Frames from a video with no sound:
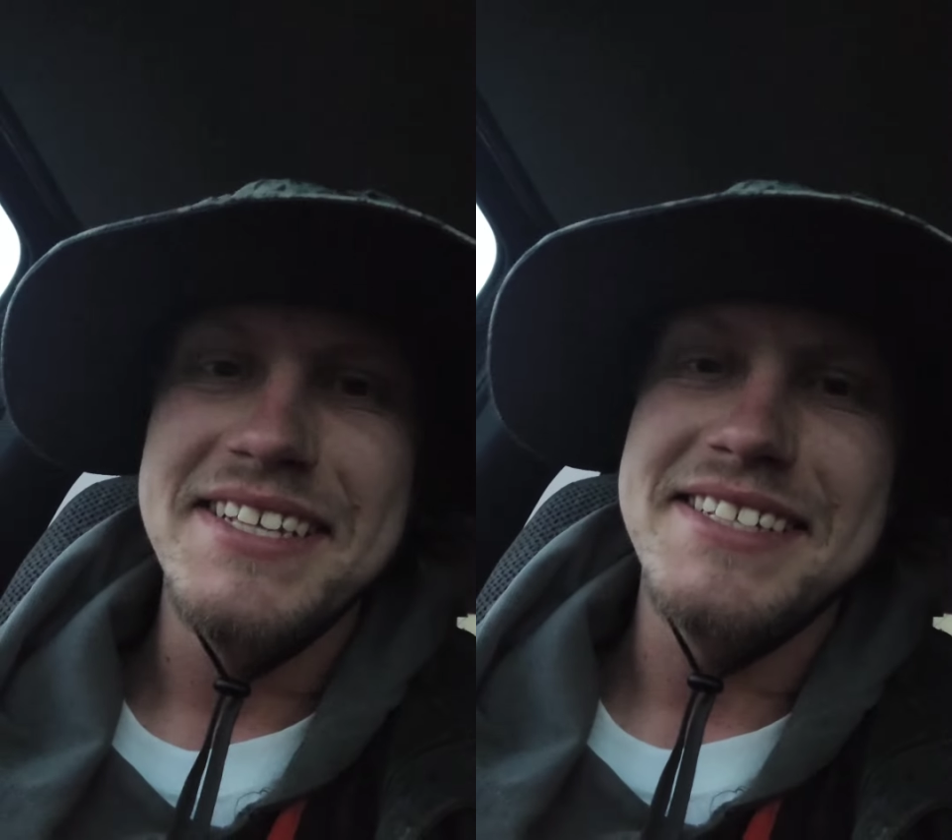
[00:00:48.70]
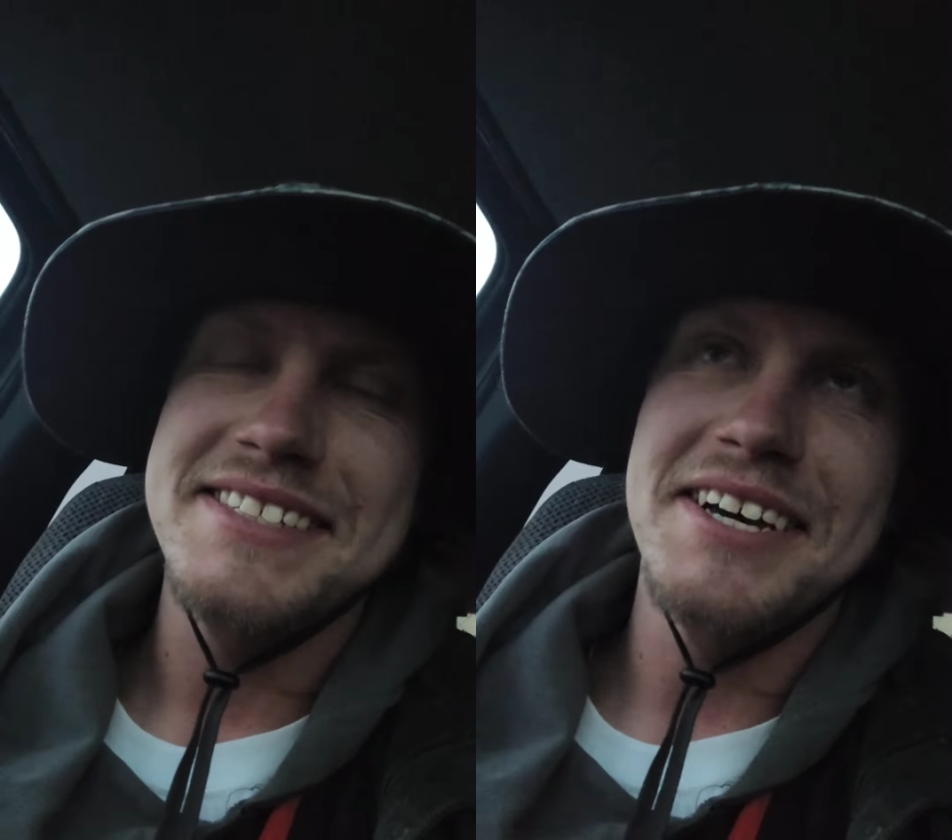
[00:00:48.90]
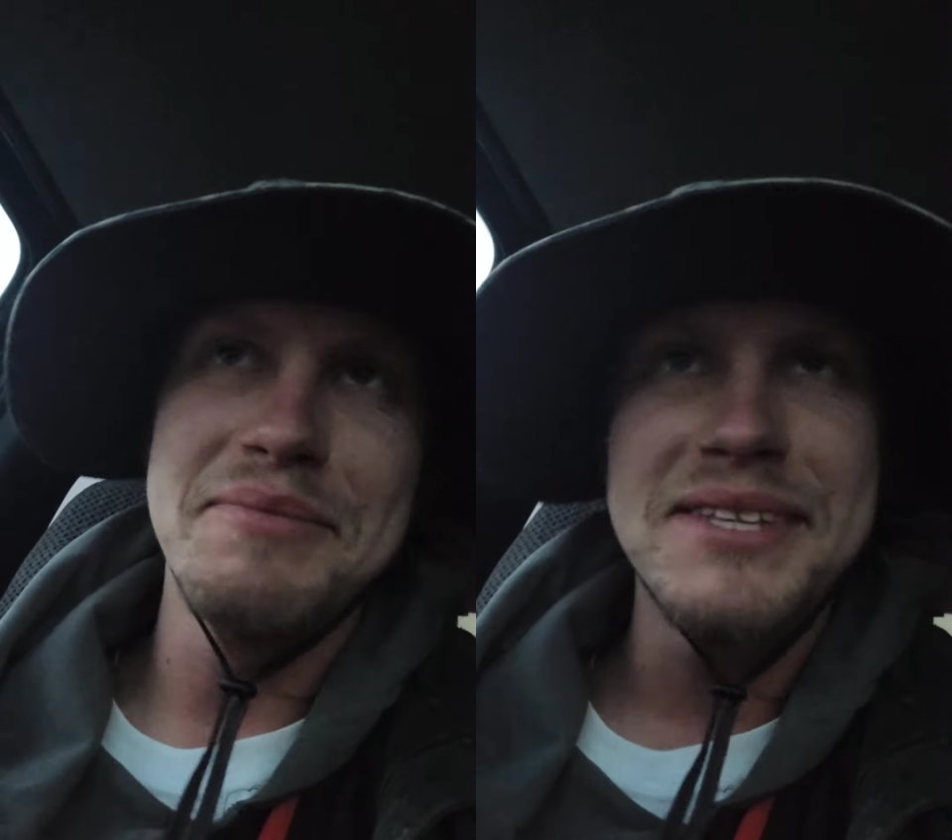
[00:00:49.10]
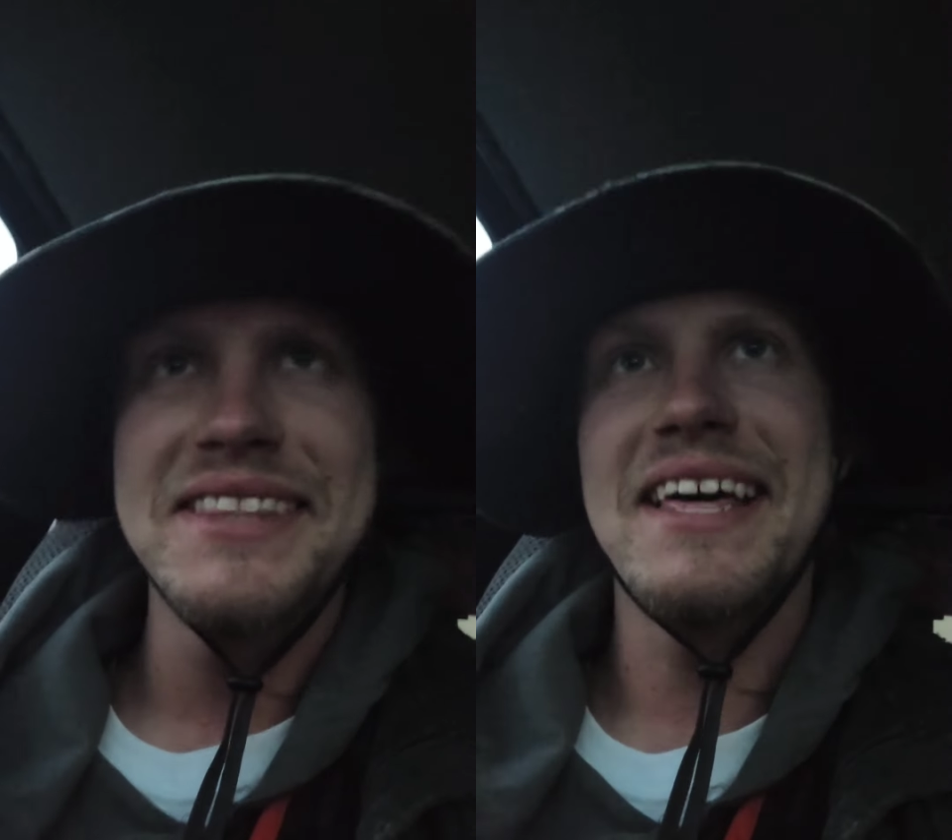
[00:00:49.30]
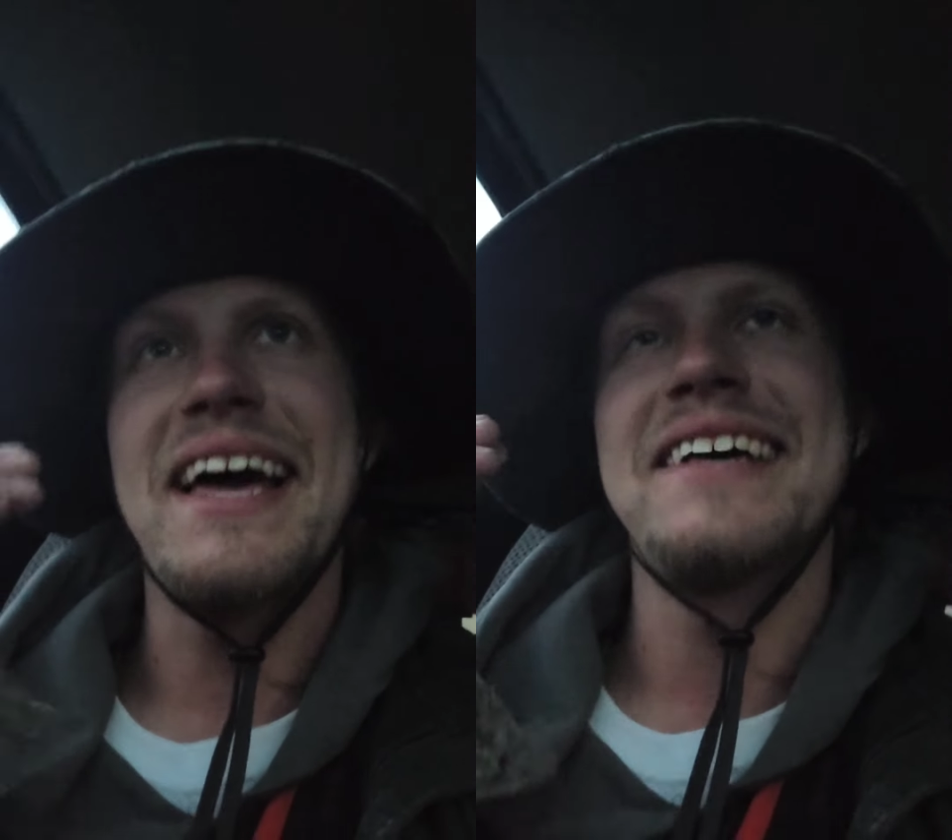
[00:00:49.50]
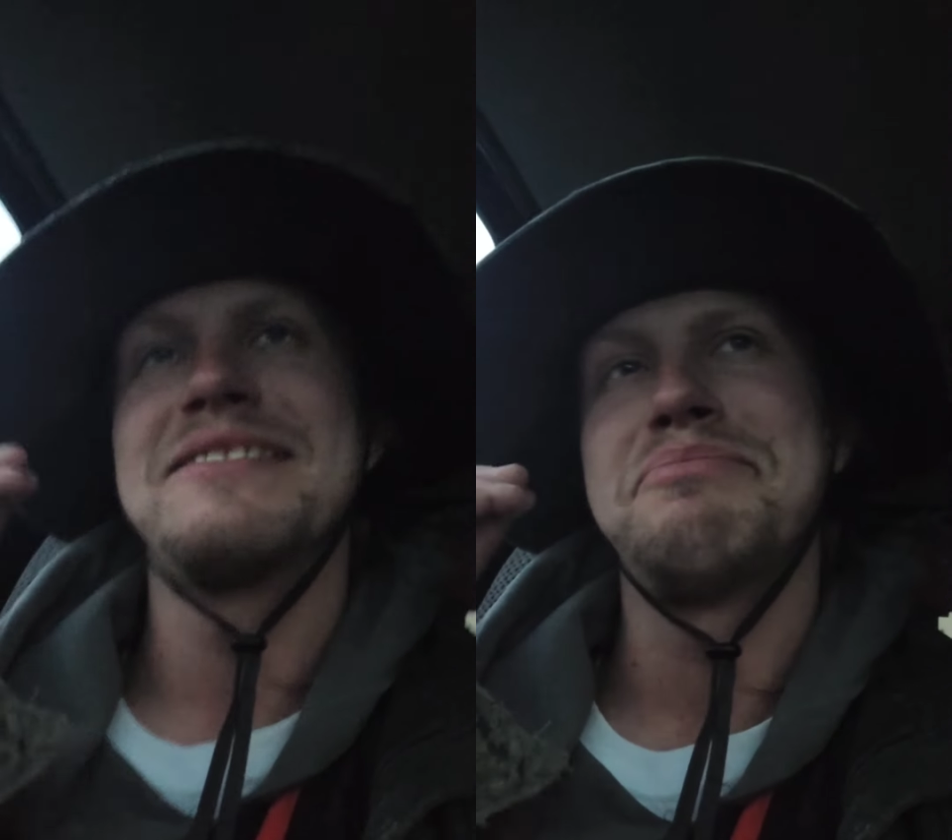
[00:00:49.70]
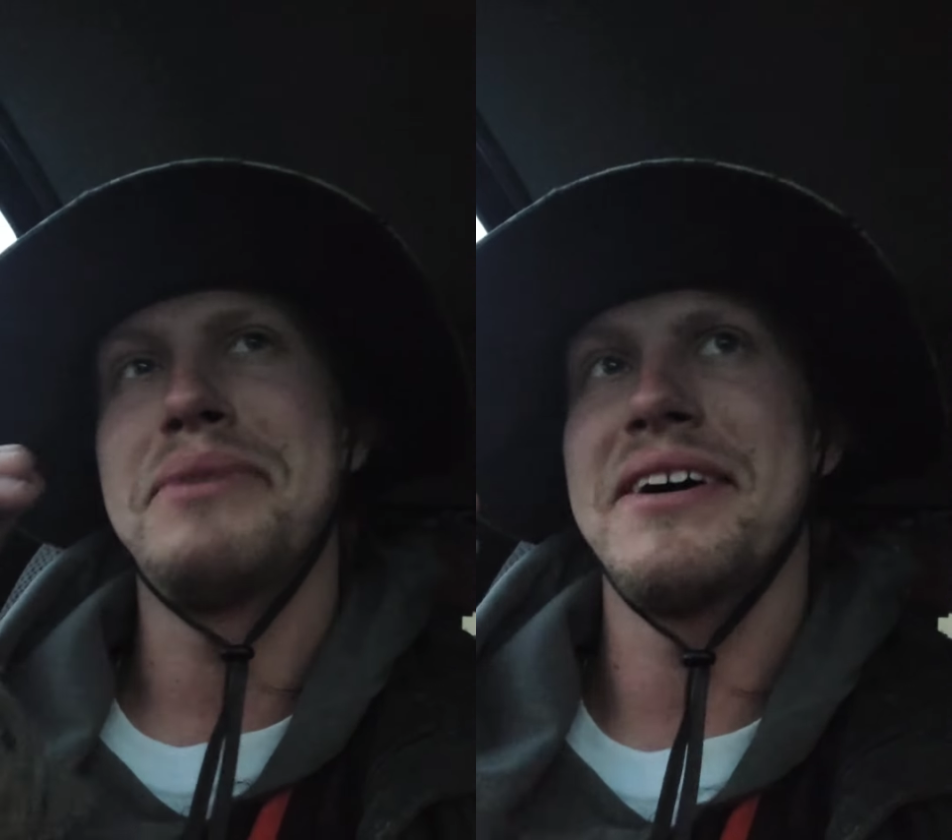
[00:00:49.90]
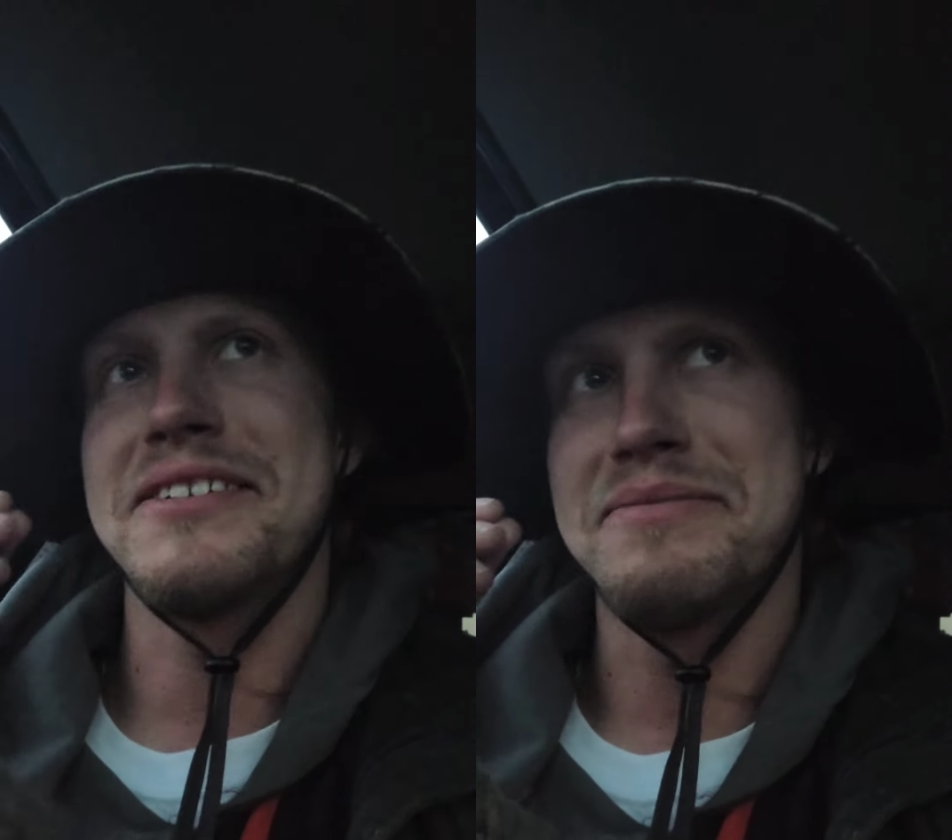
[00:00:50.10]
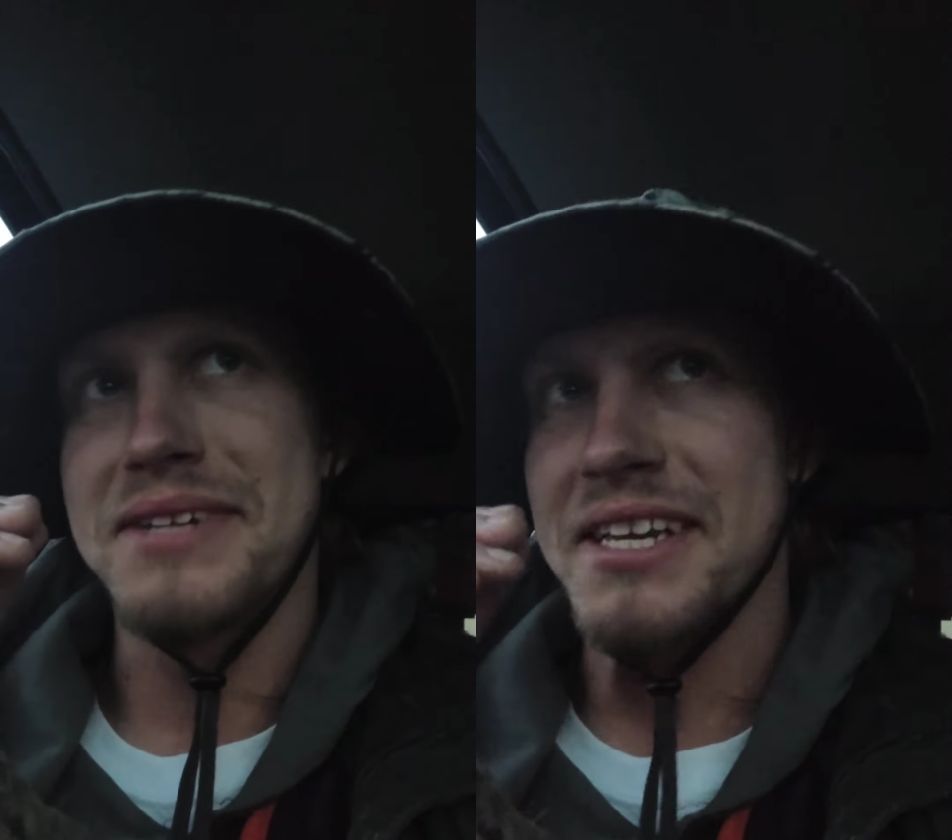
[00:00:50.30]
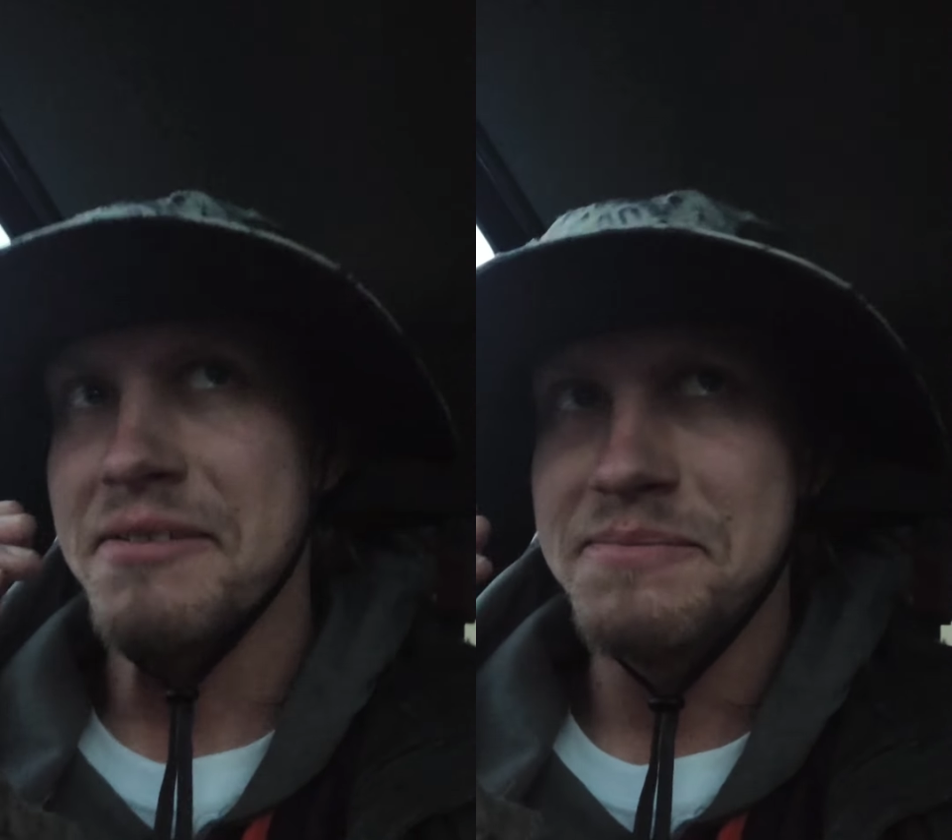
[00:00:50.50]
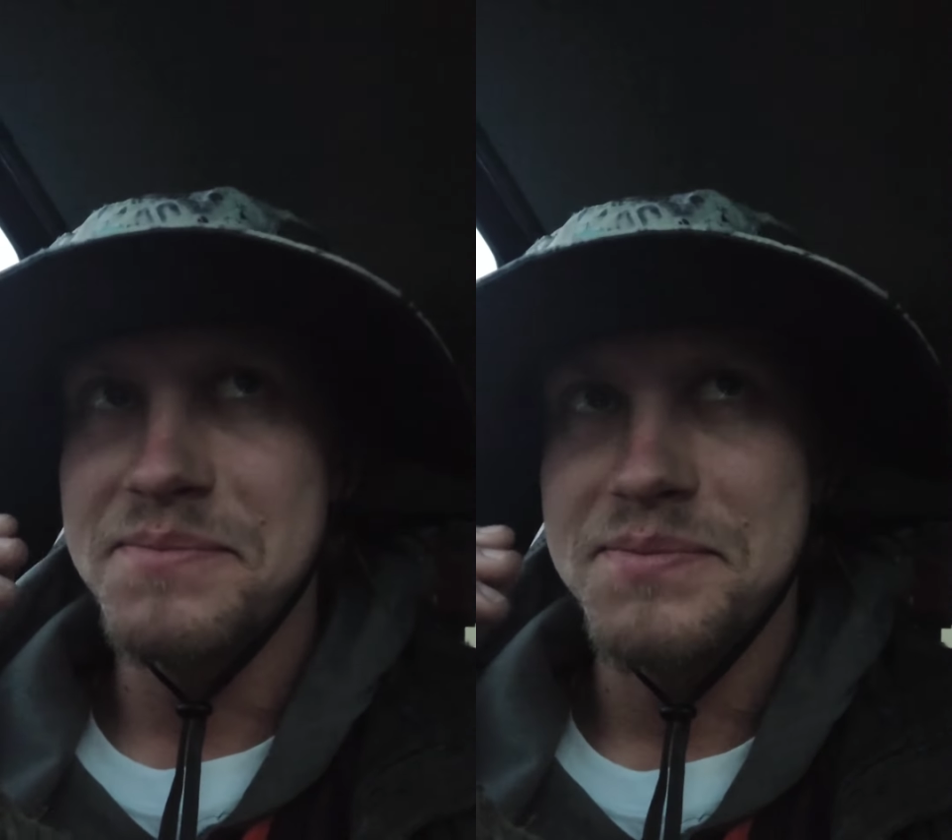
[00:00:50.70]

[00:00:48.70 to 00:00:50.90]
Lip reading: something that has bugged me